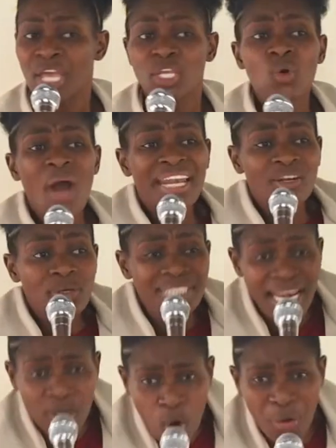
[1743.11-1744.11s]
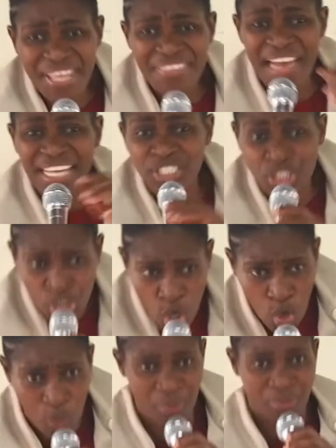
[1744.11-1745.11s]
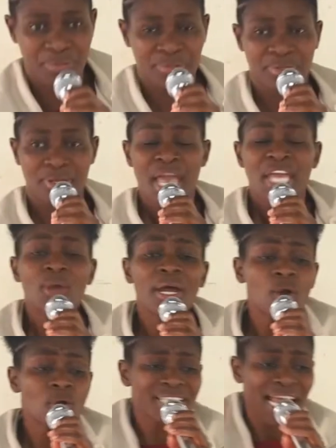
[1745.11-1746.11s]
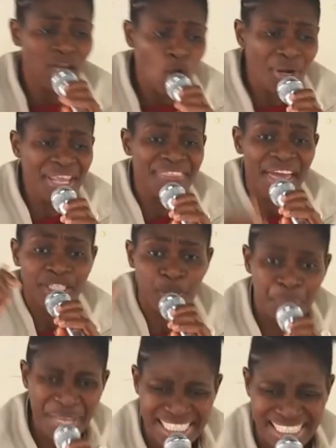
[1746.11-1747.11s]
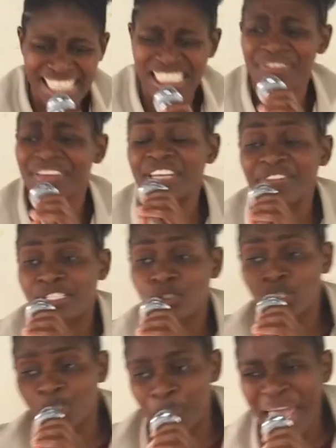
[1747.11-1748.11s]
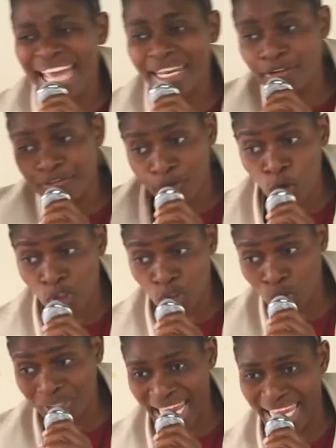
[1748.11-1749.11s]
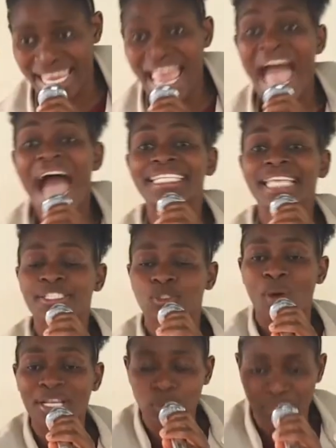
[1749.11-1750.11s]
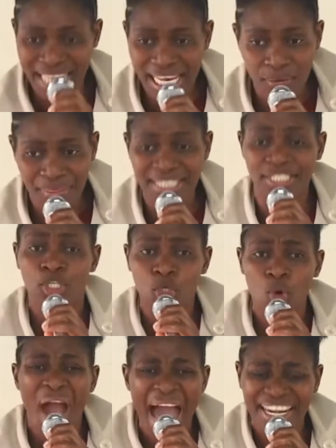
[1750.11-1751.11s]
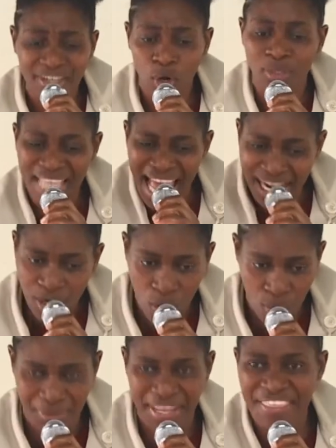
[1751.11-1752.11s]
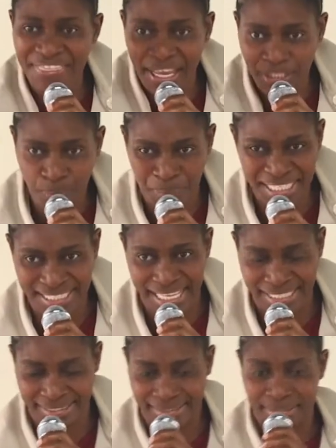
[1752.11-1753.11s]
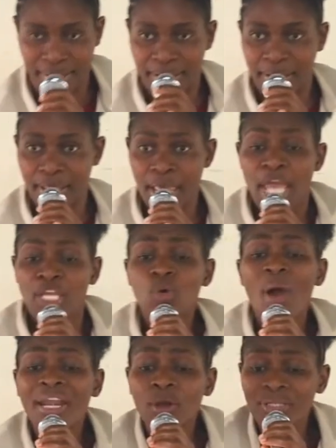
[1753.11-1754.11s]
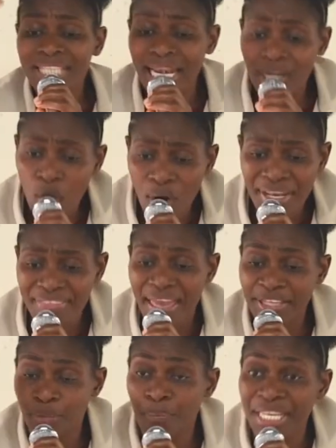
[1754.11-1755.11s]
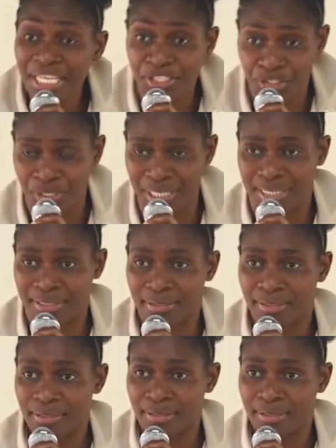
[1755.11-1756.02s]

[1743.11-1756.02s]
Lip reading: You are not alone in that job. You are not alone in that business. Even if it's not bearing fruits today, I just want to tell you that you are not alone in that business. You are not alone in that ministry.